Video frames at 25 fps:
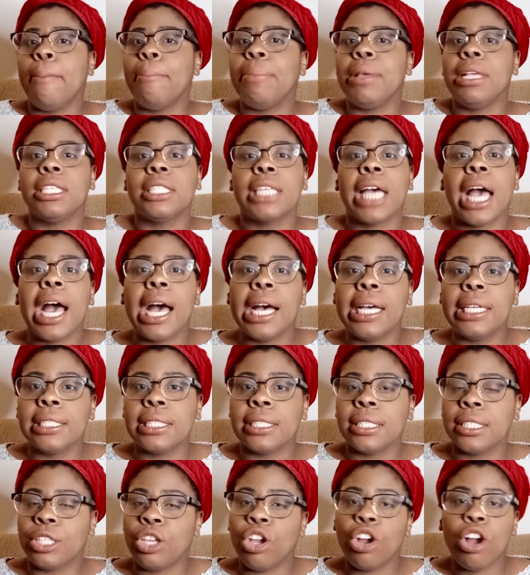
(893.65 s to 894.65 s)

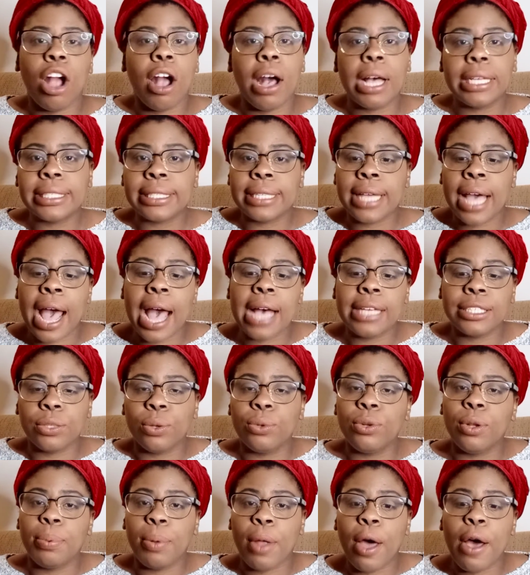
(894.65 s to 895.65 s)
besides your high
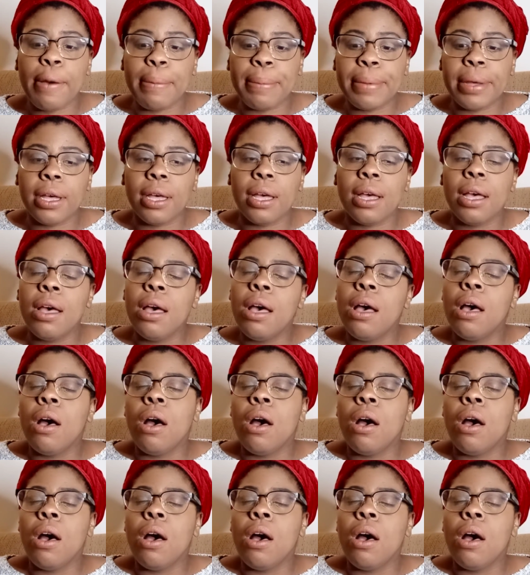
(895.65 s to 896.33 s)
school diploma.